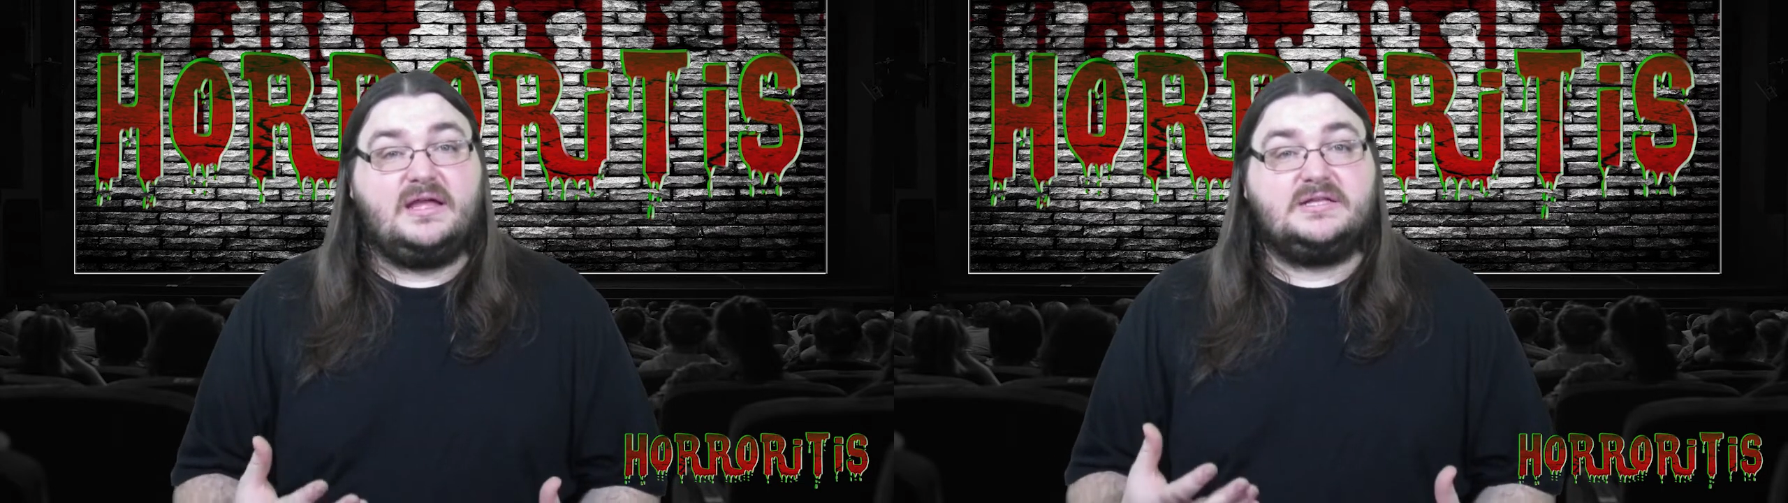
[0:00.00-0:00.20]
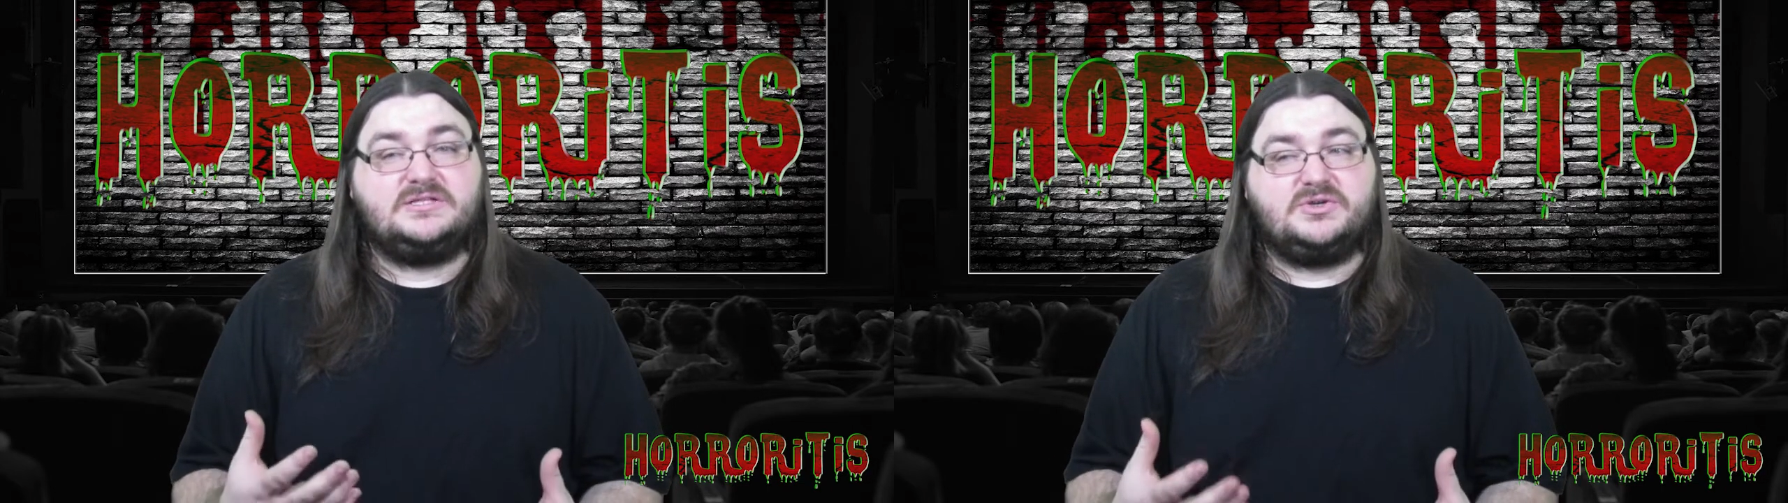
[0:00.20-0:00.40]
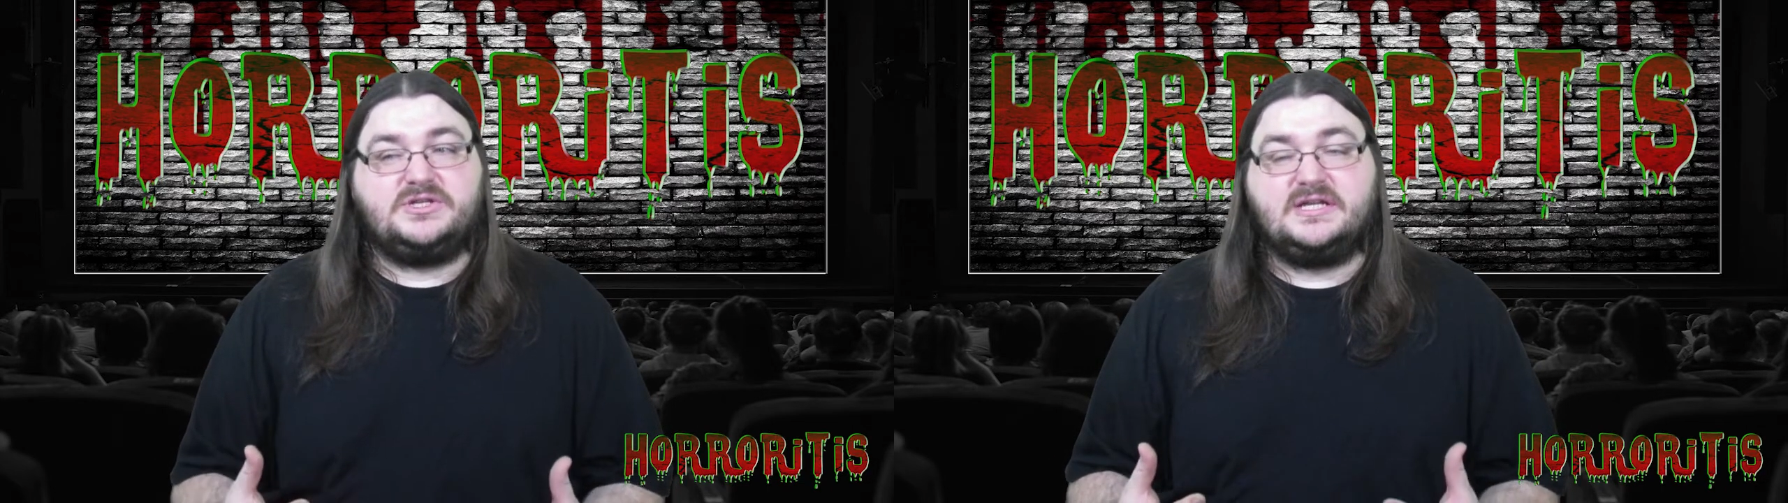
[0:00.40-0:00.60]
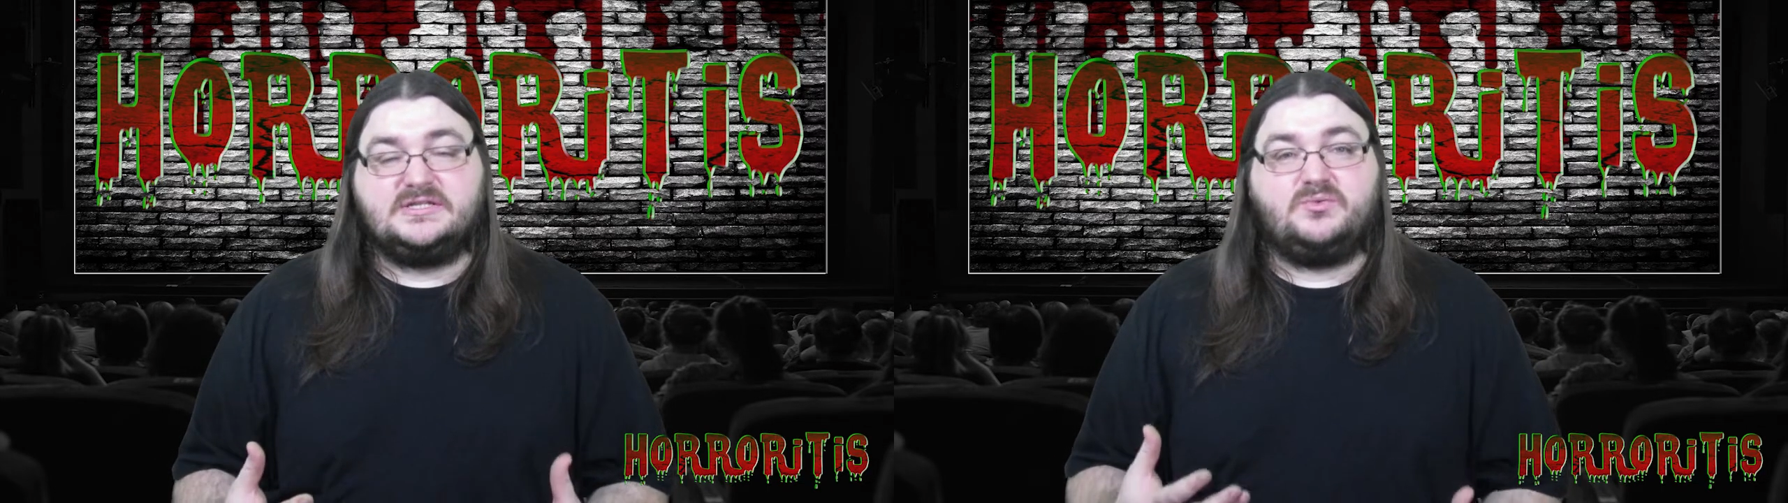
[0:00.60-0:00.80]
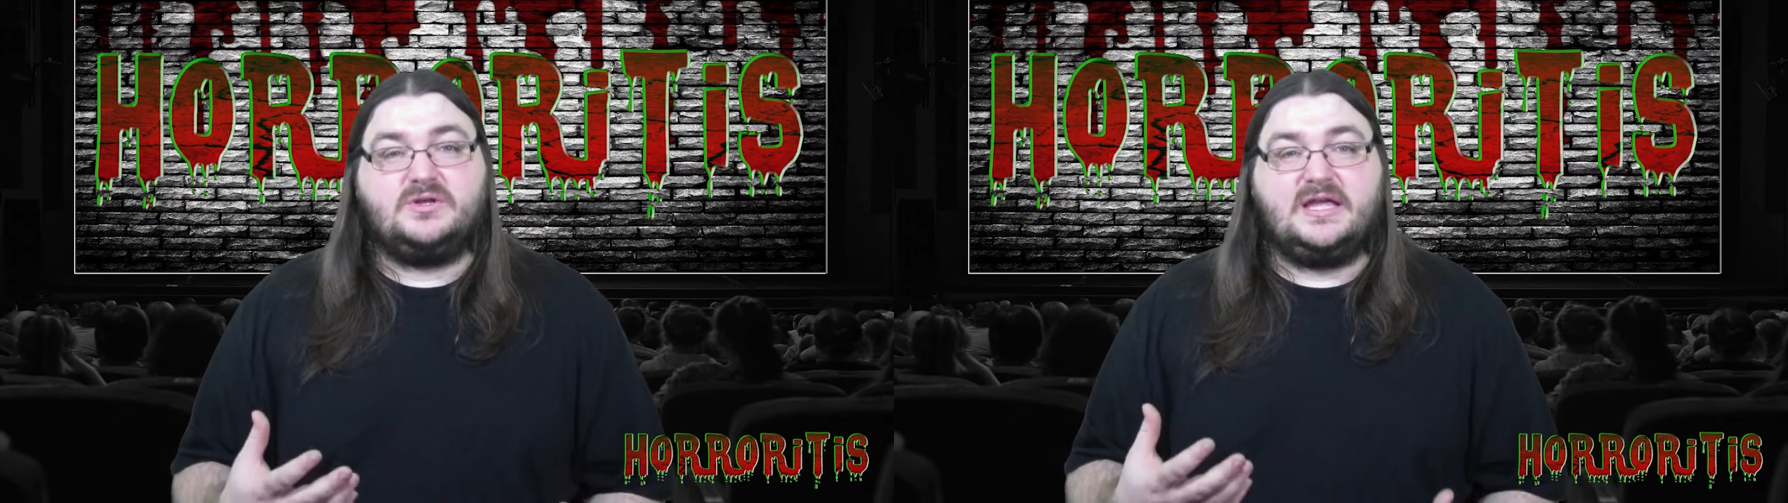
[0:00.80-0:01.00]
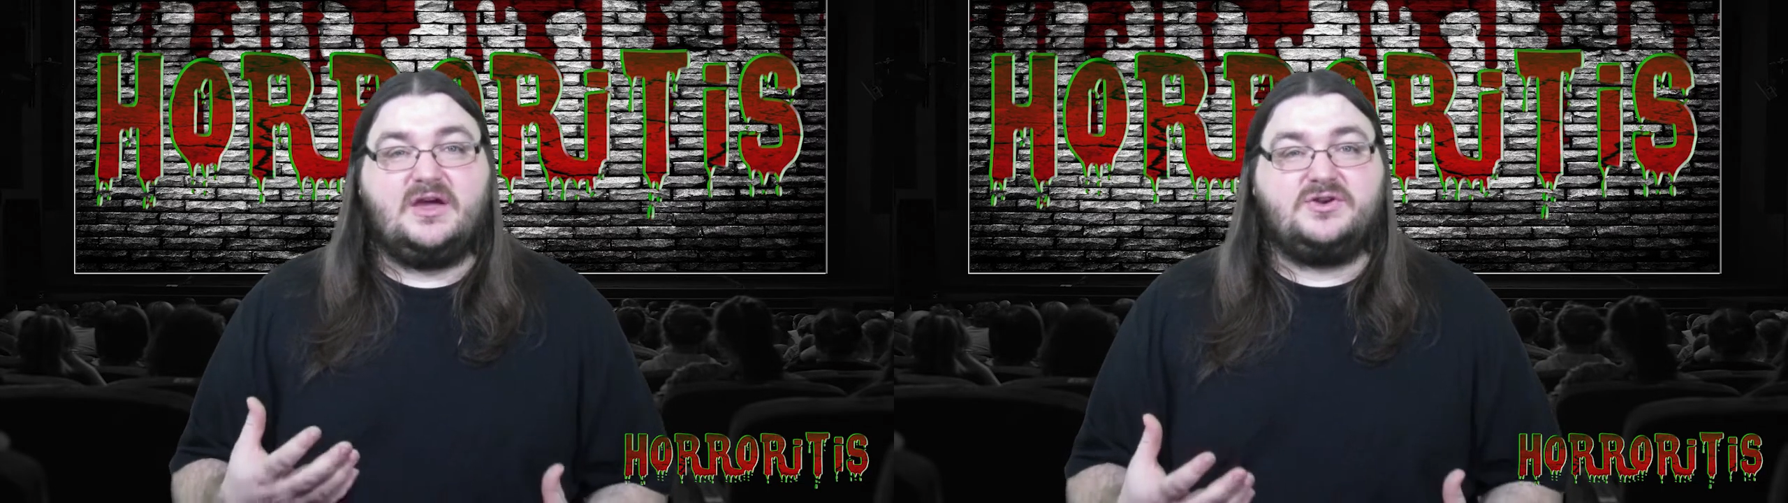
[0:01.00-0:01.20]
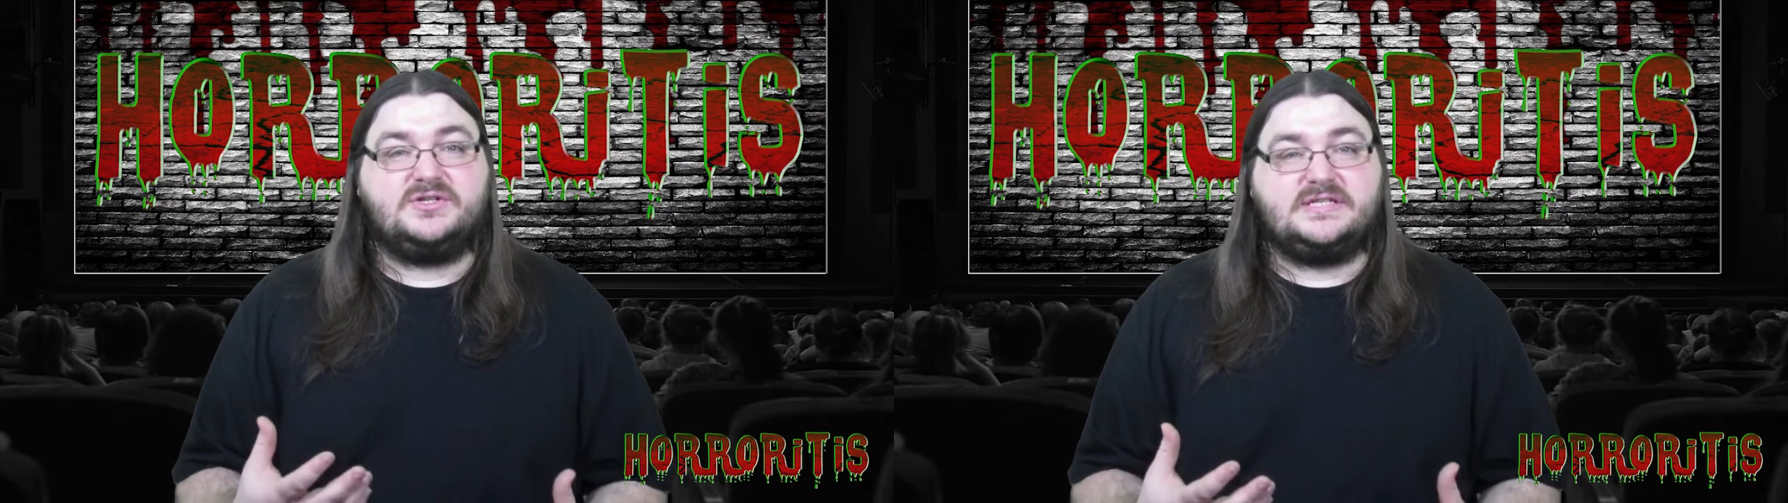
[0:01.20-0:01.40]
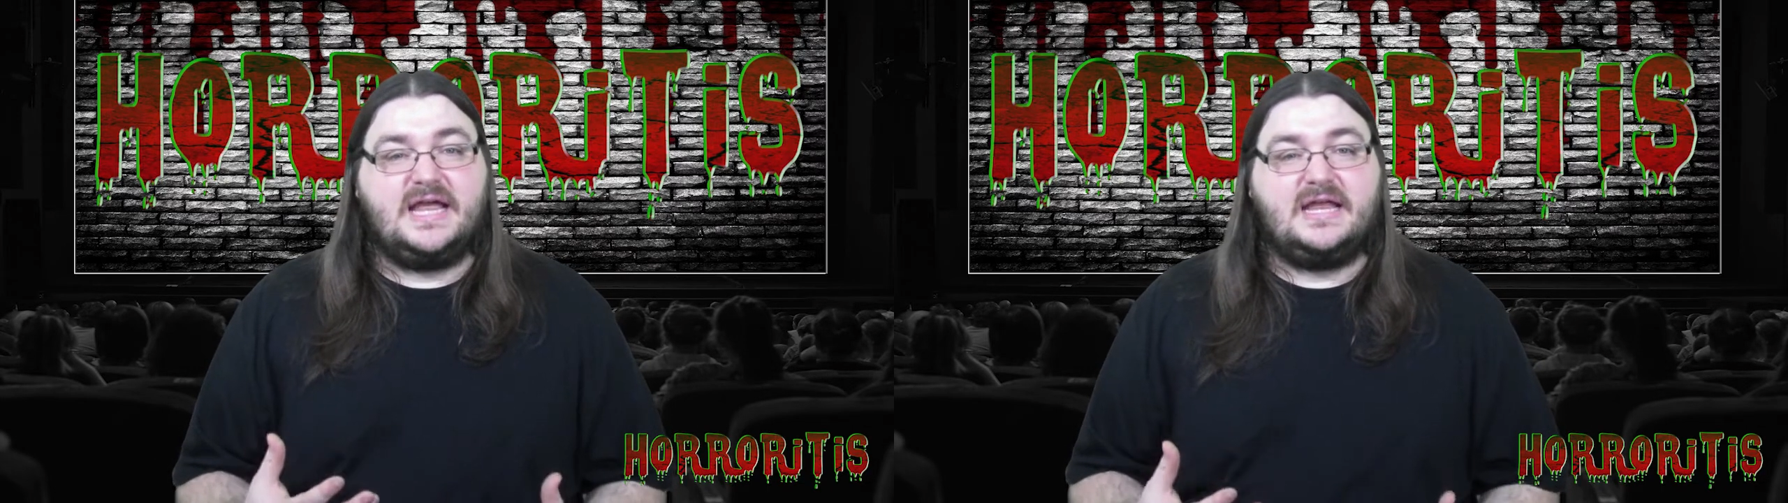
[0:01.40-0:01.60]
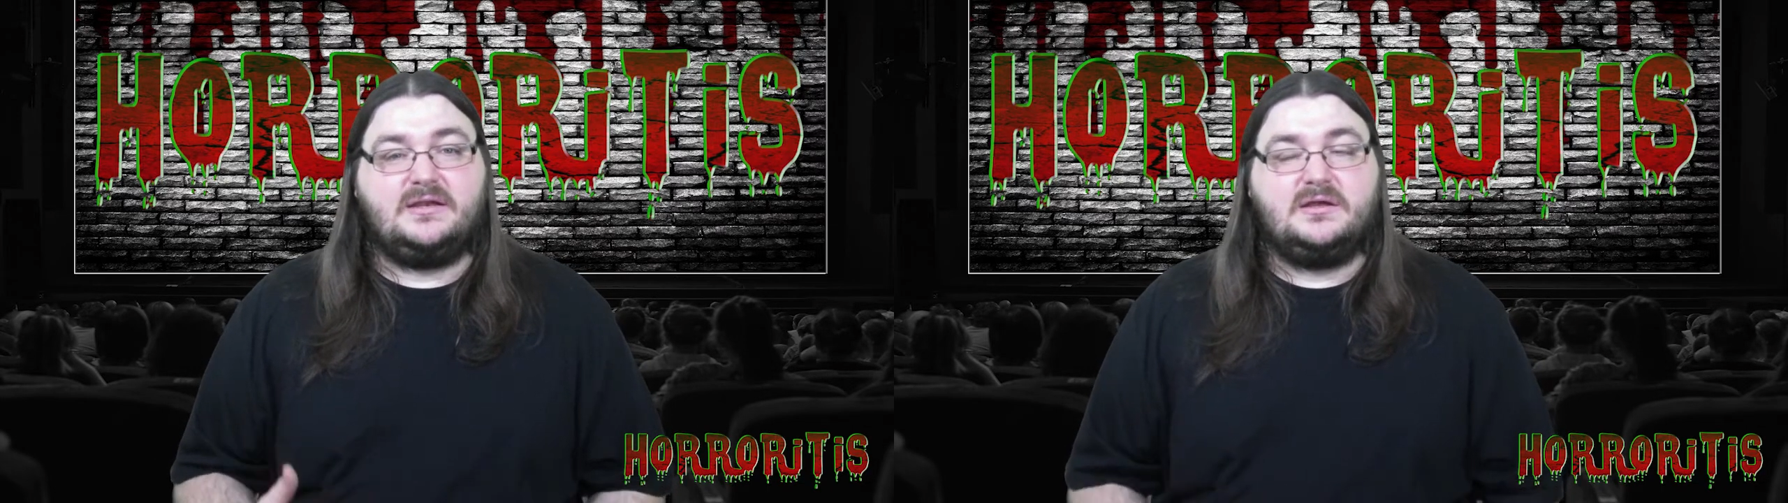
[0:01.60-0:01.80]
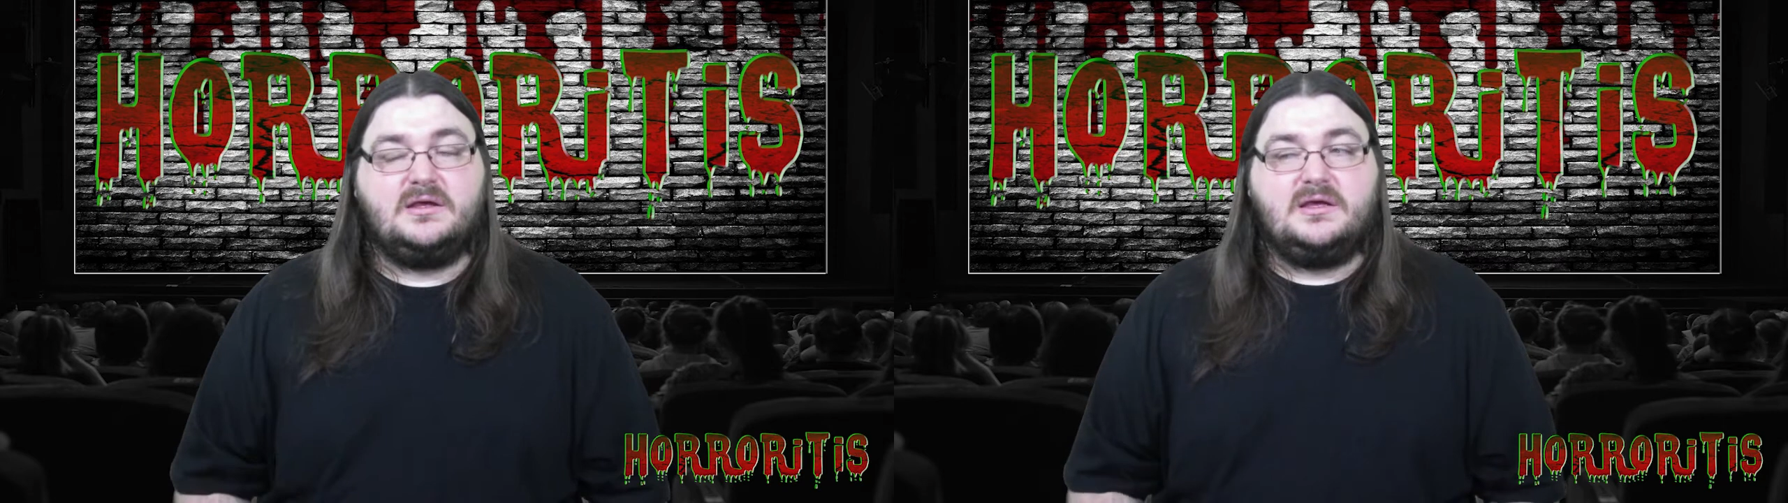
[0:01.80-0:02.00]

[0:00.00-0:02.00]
and so she doesn't really understand